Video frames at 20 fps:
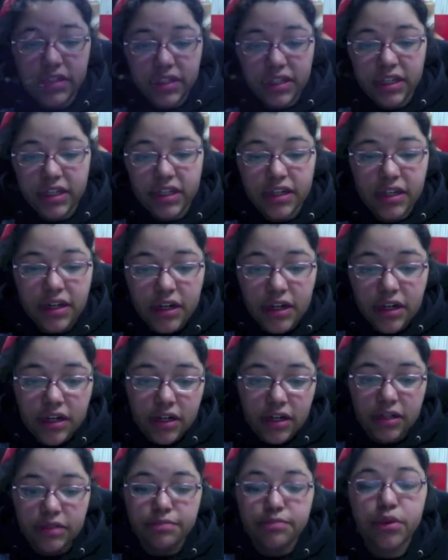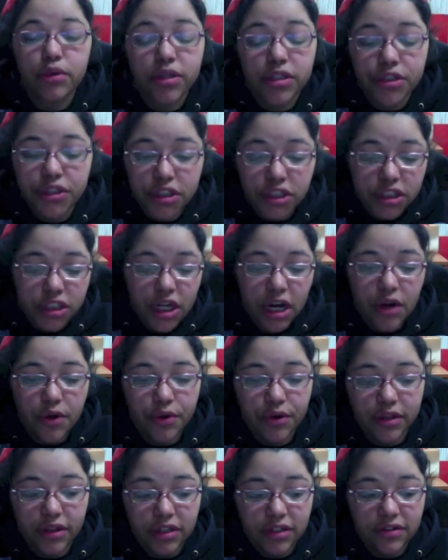like a portrait shot or
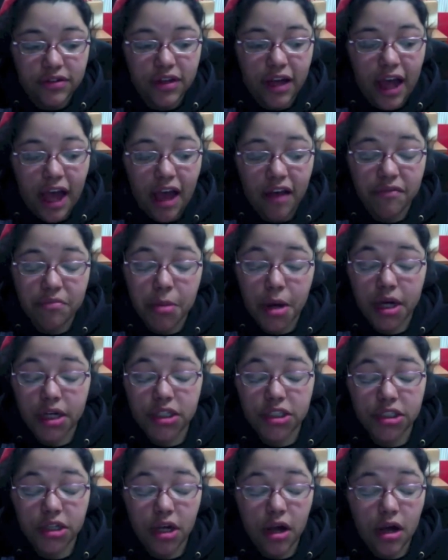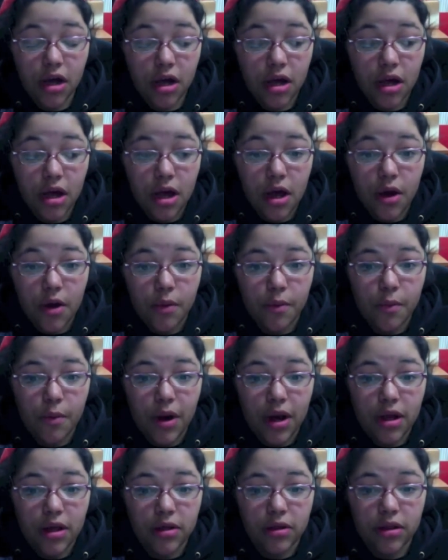at least a half body shot,
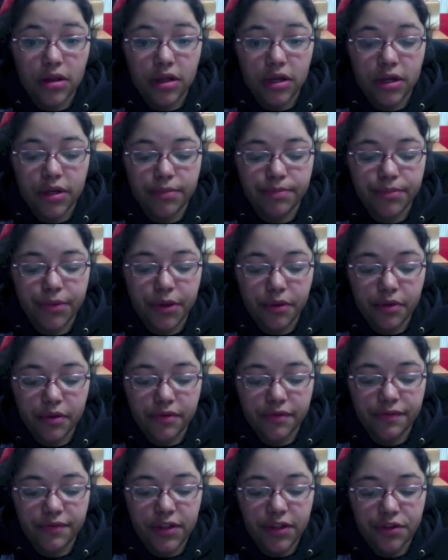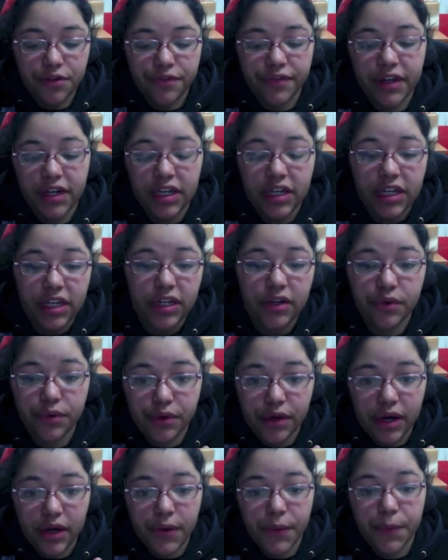while they were either fading in or
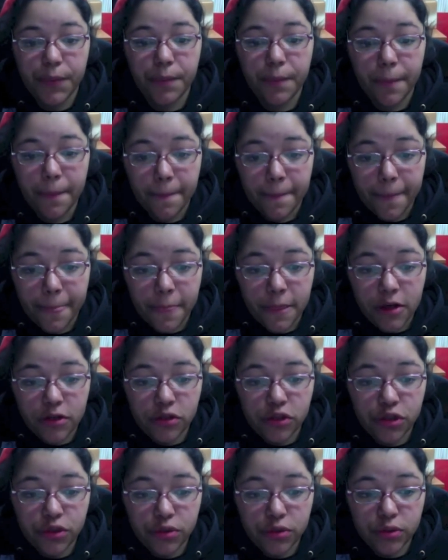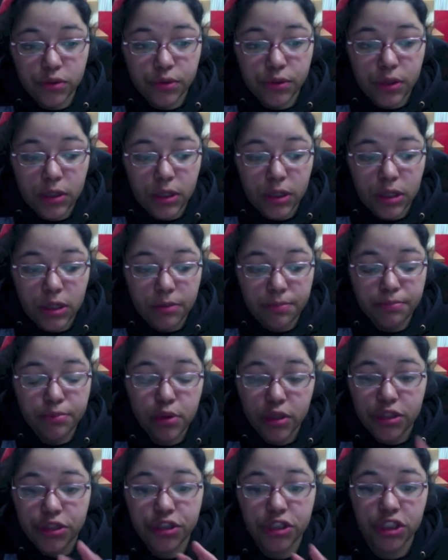out to a
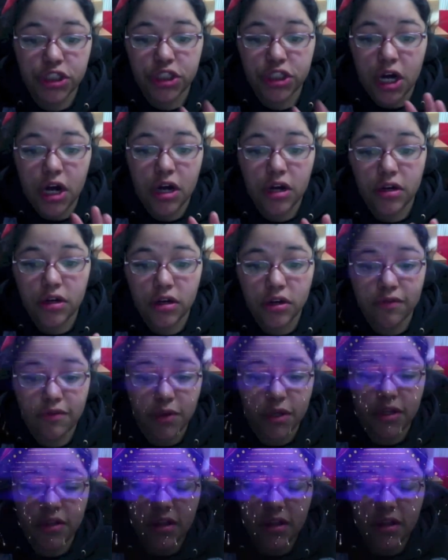portrait shot of one